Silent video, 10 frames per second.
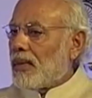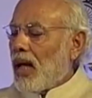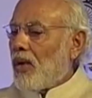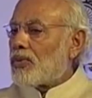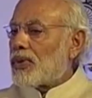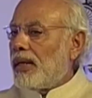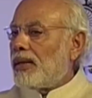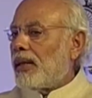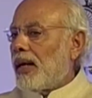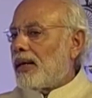have
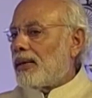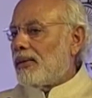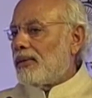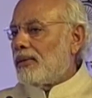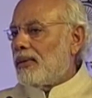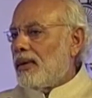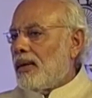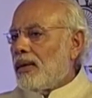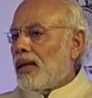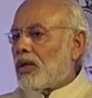said that
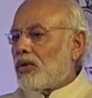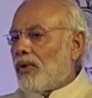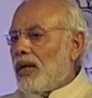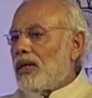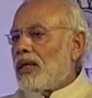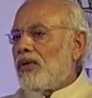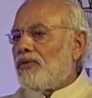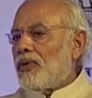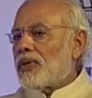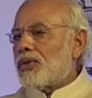the
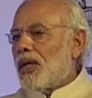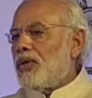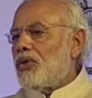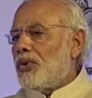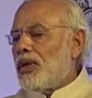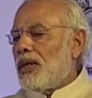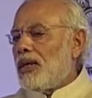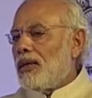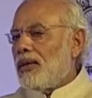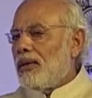21st
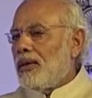century